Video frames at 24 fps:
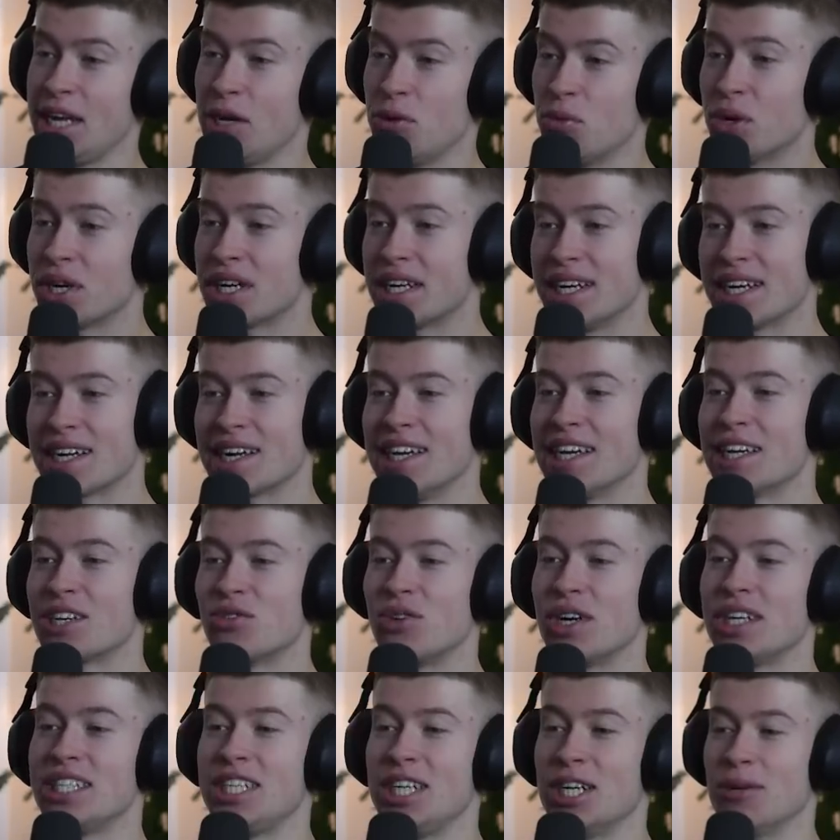And we're gonna click
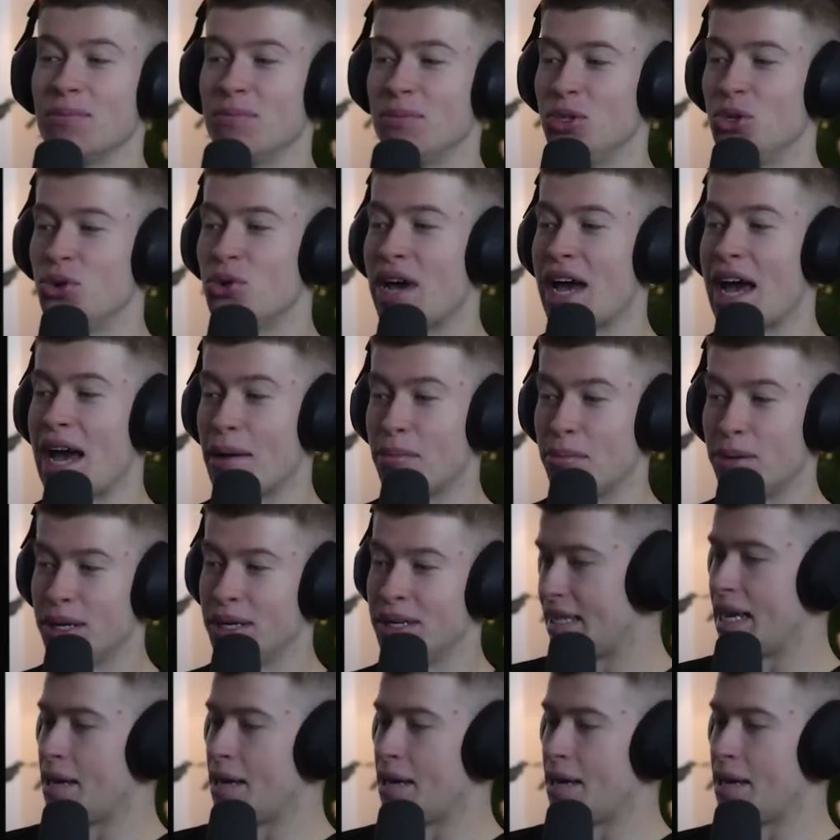right here, new app.